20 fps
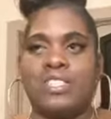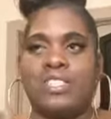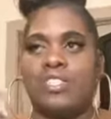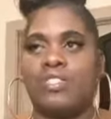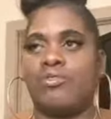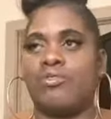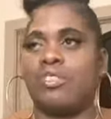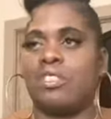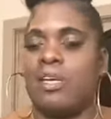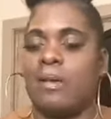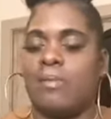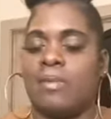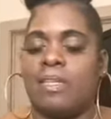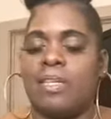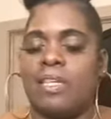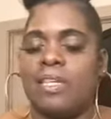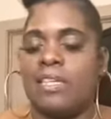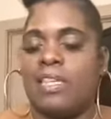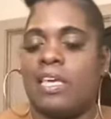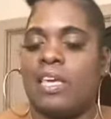do something
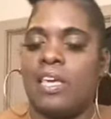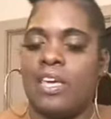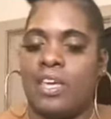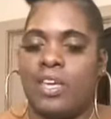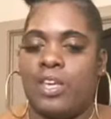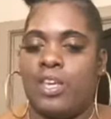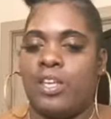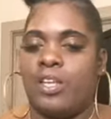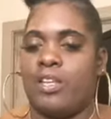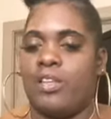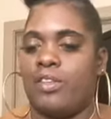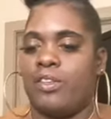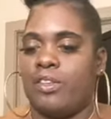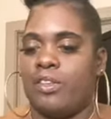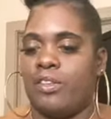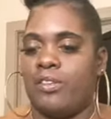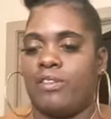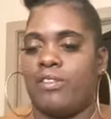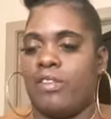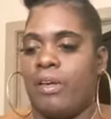and
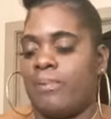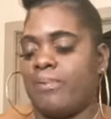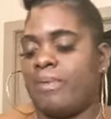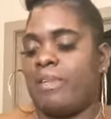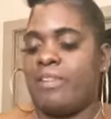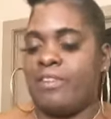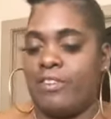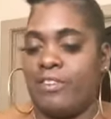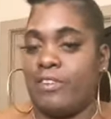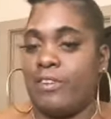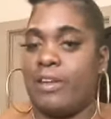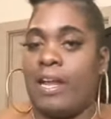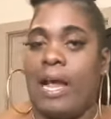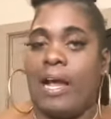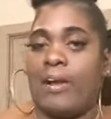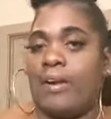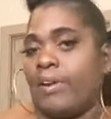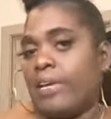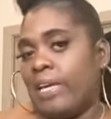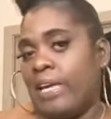think something, you're
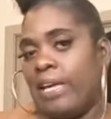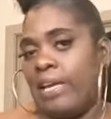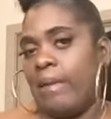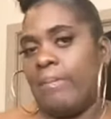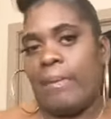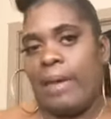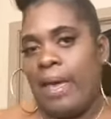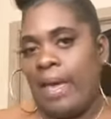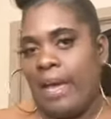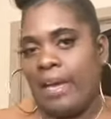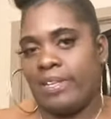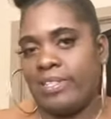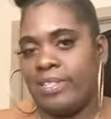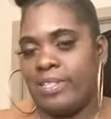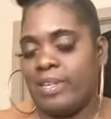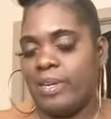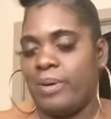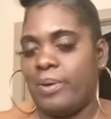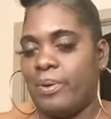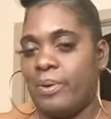not going to get it back.
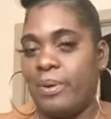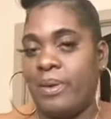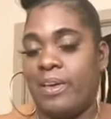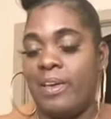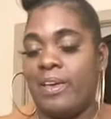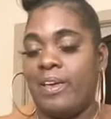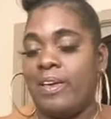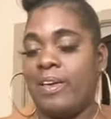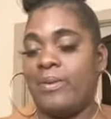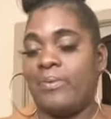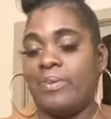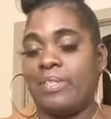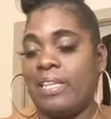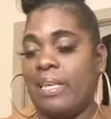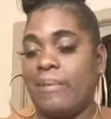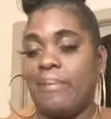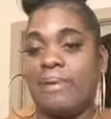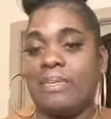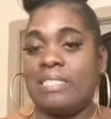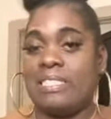So with
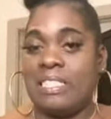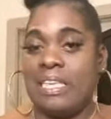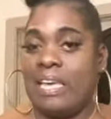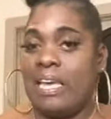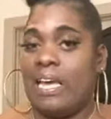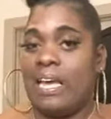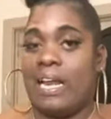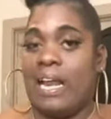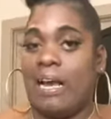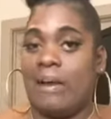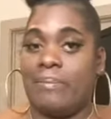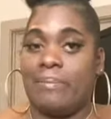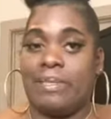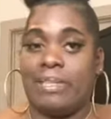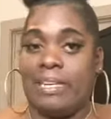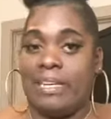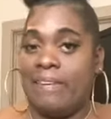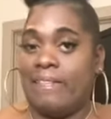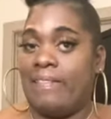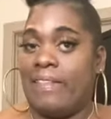that being said, I
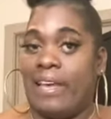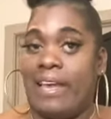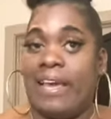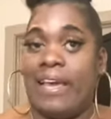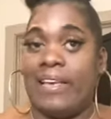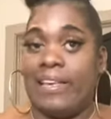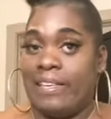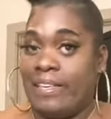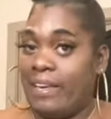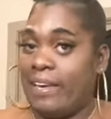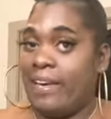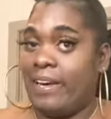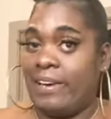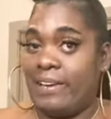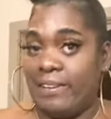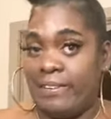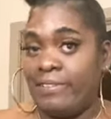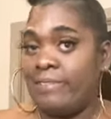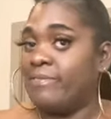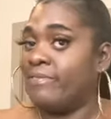believe that,
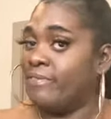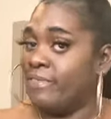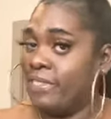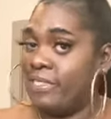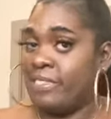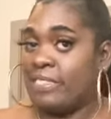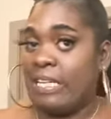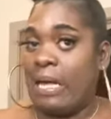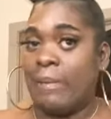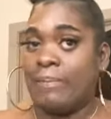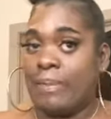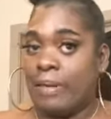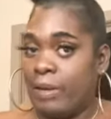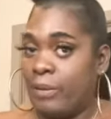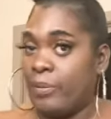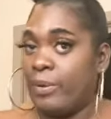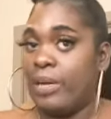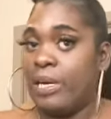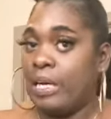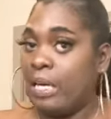yeah,
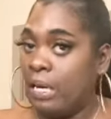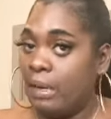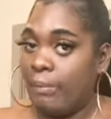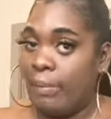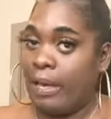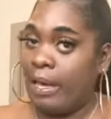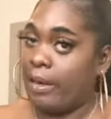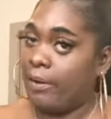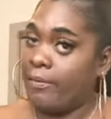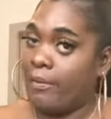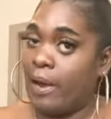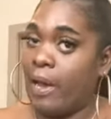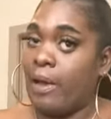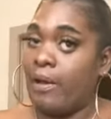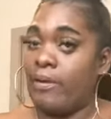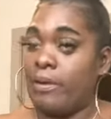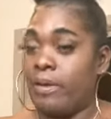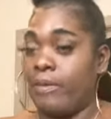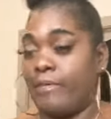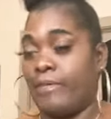something will come back
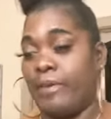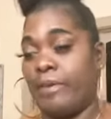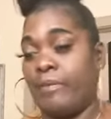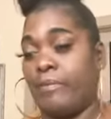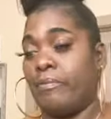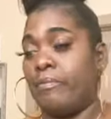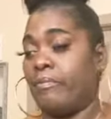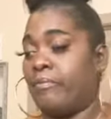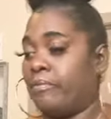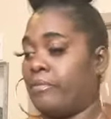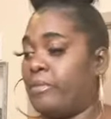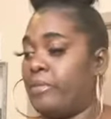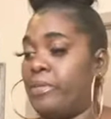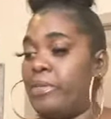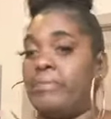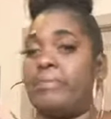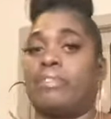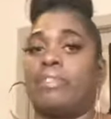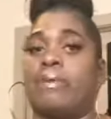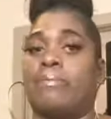around if you
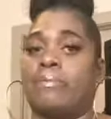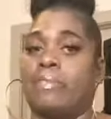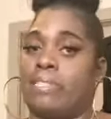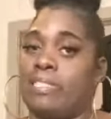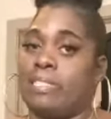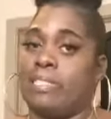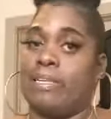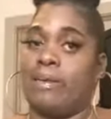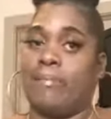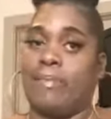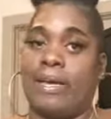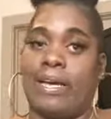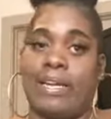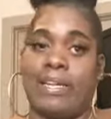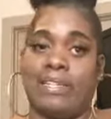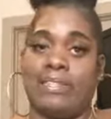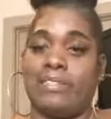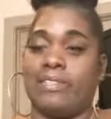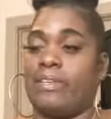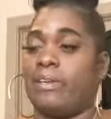do something to
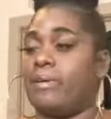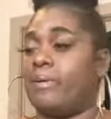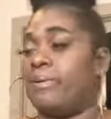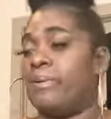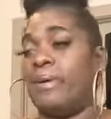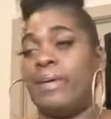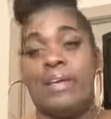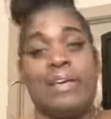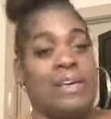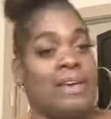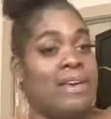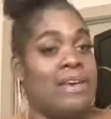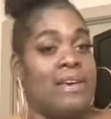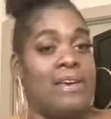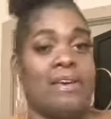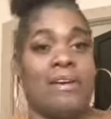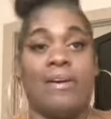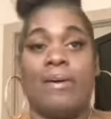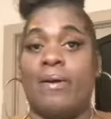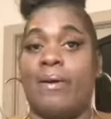somebody, so,
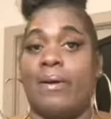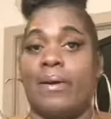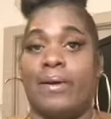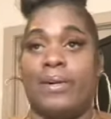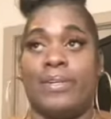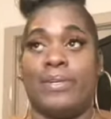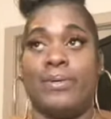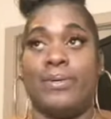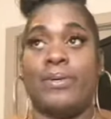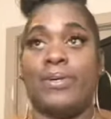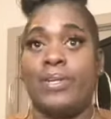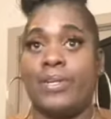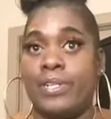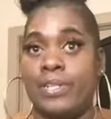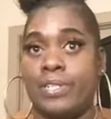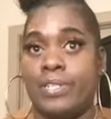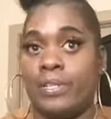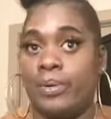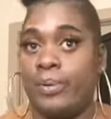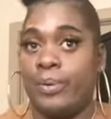or you hurt
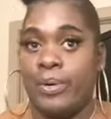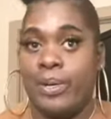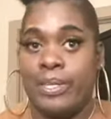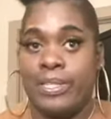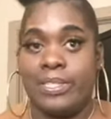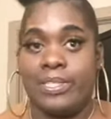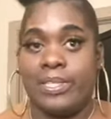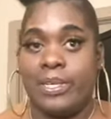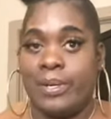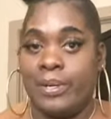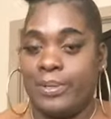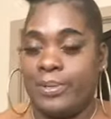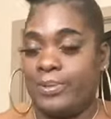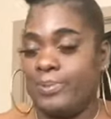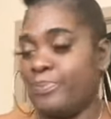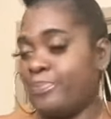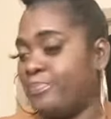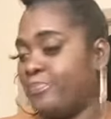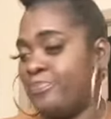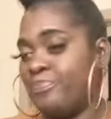someone. So
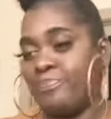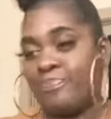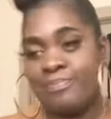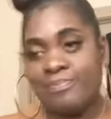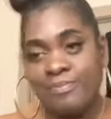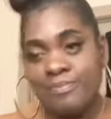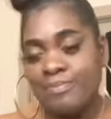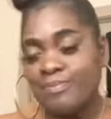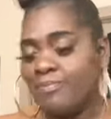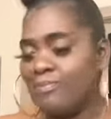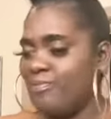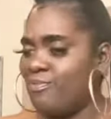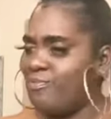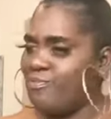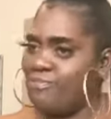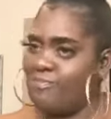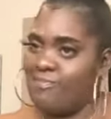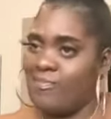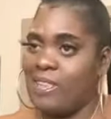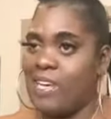
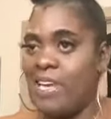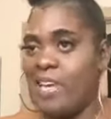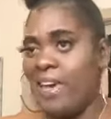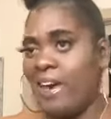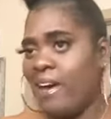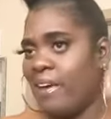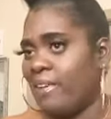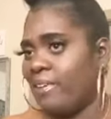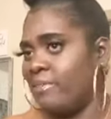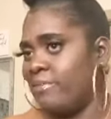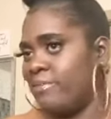yeah.